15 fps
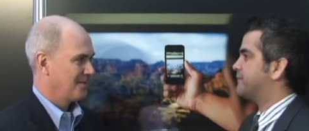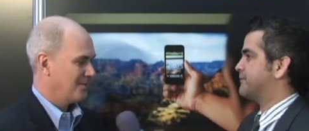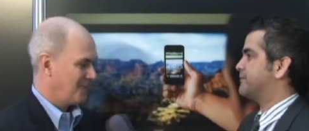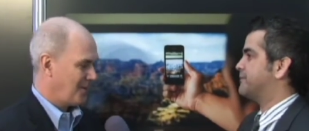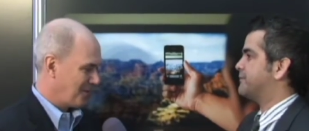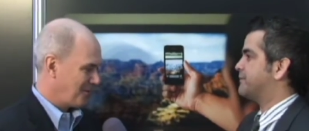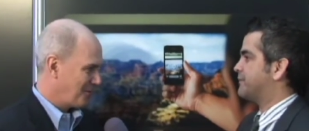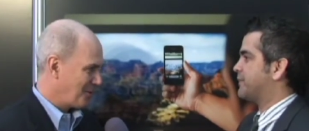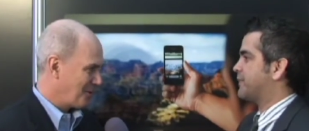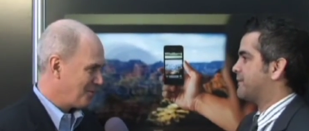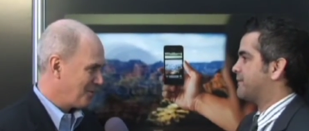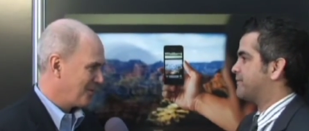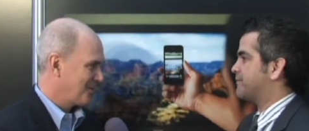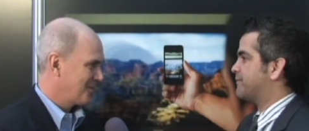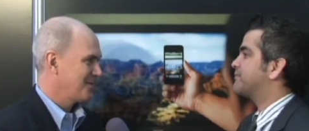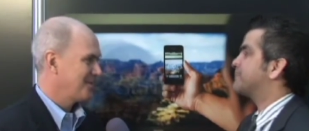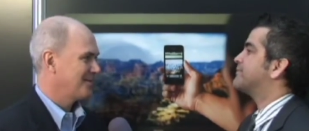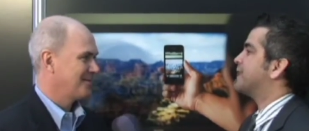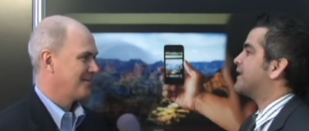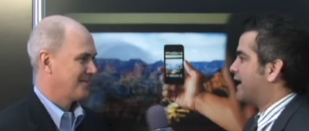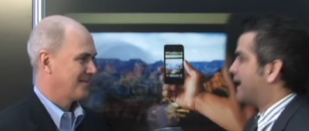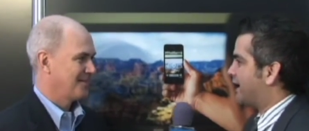Speaker 1: Thank you very much.
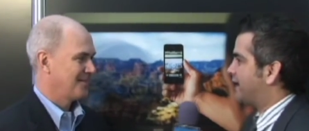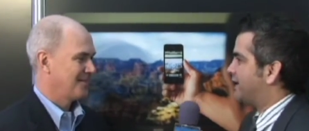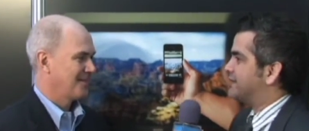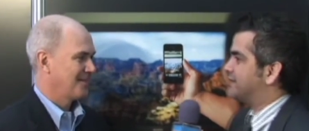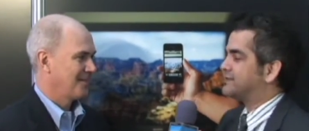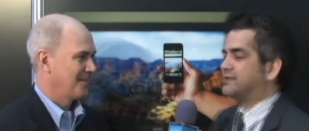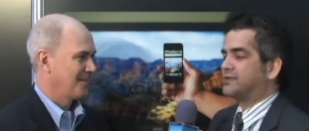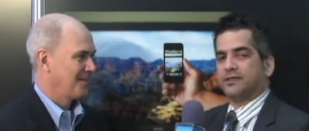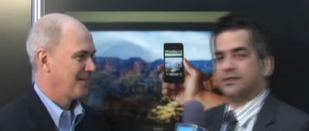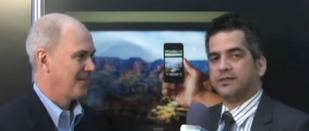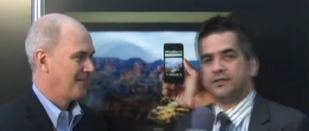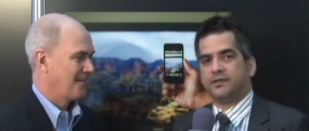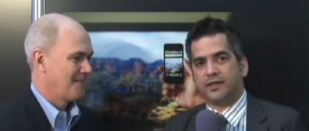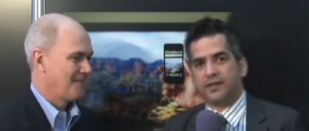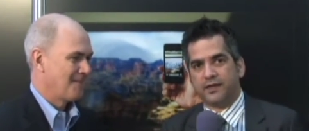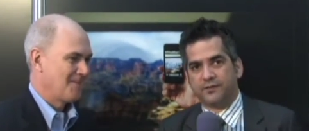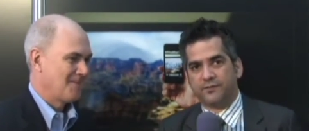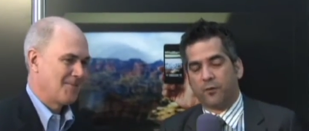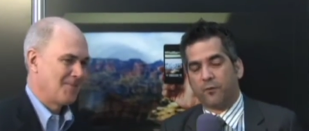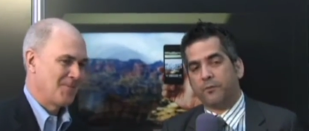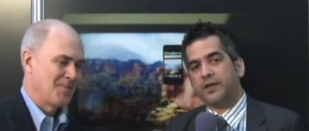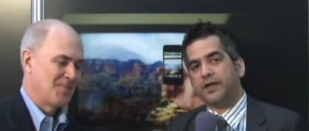And as then
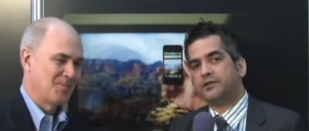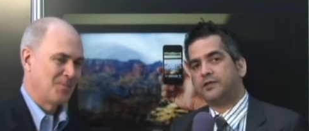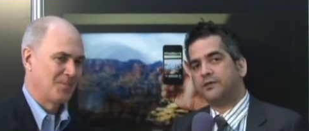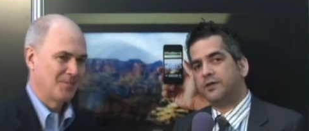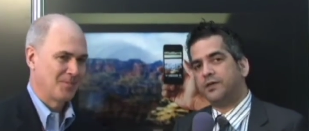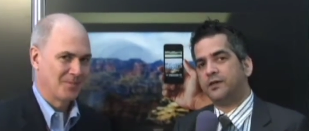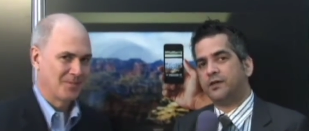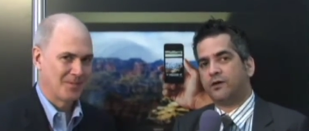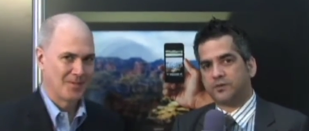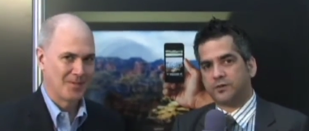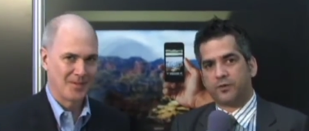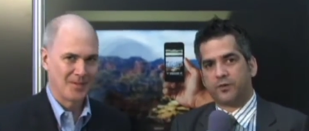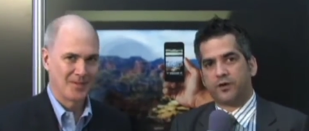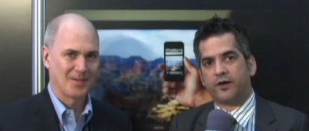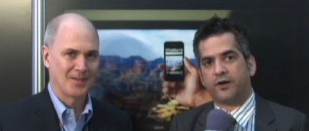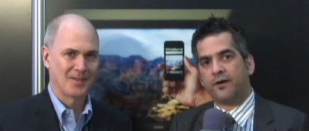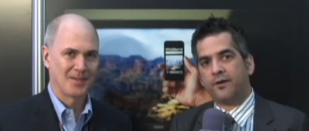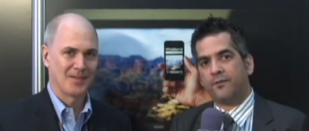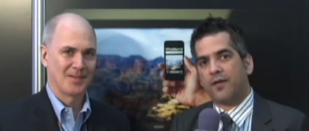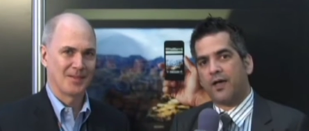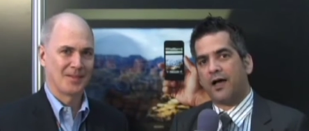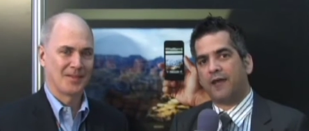from bnetTV, Nelson
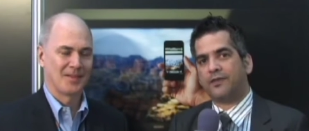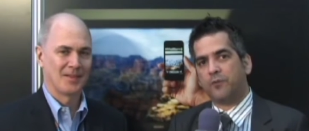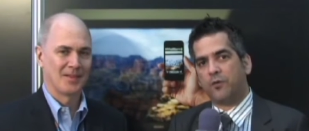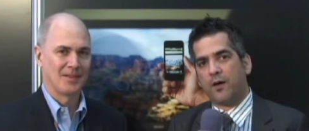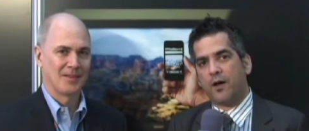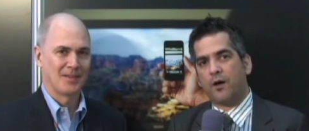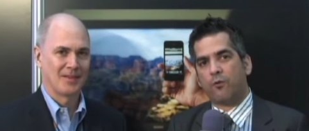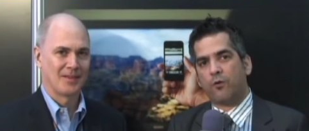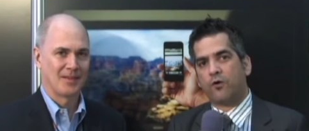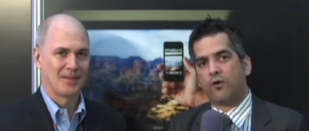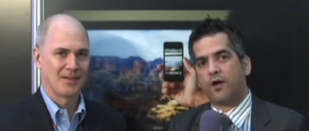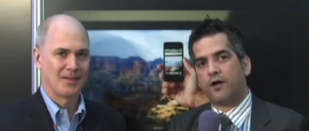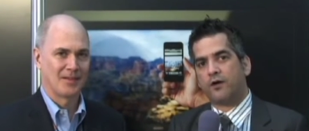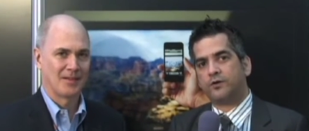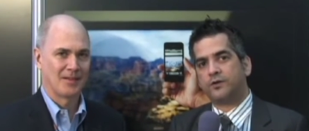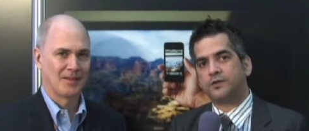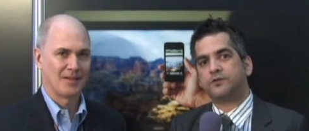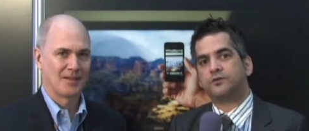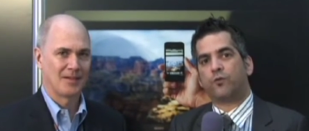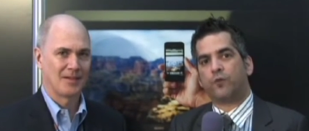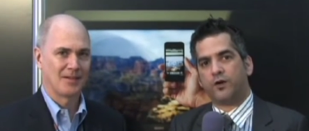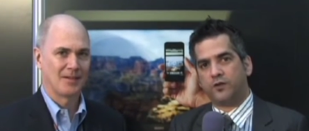Pereyra at the Mobile World Congress
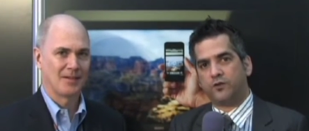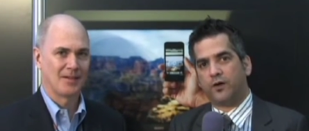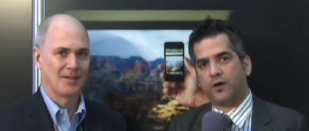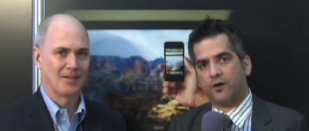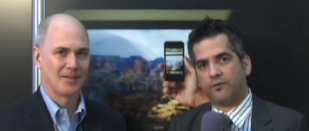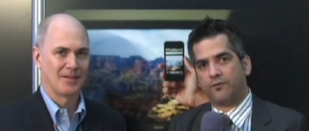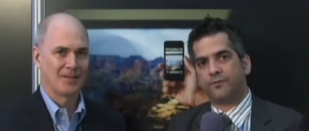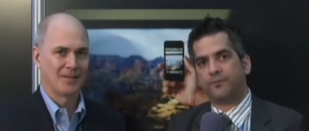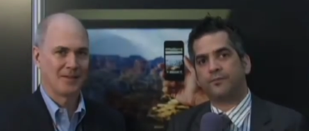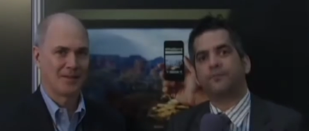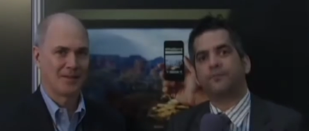2012.